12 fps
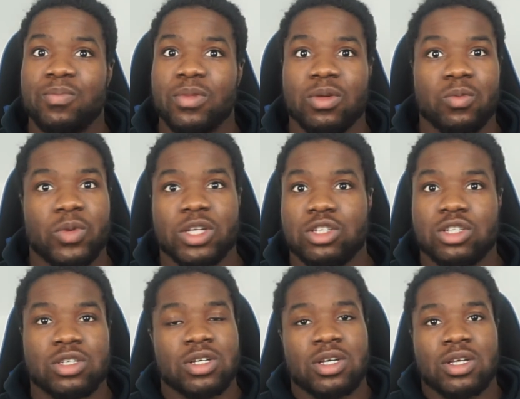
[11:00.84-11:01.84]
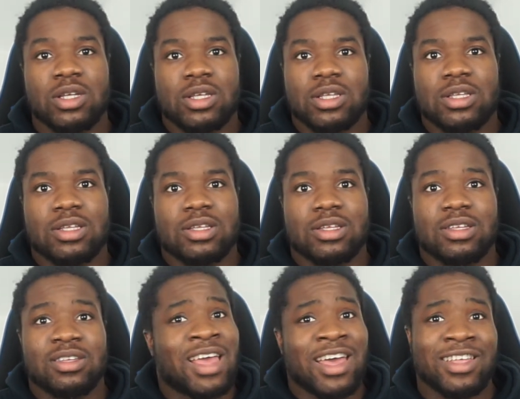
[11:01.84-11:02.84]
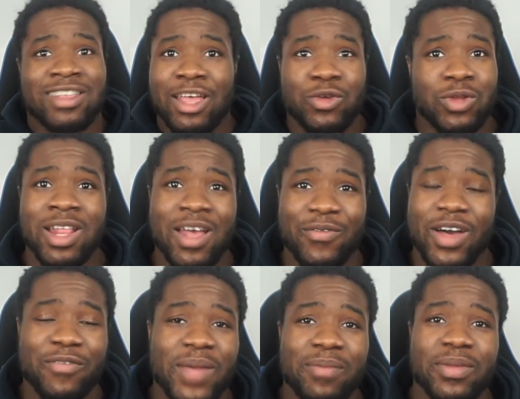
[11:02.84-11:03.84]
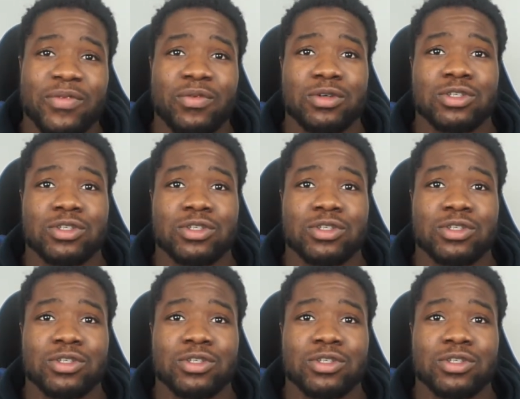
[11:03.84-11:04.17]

in which that you never have met before.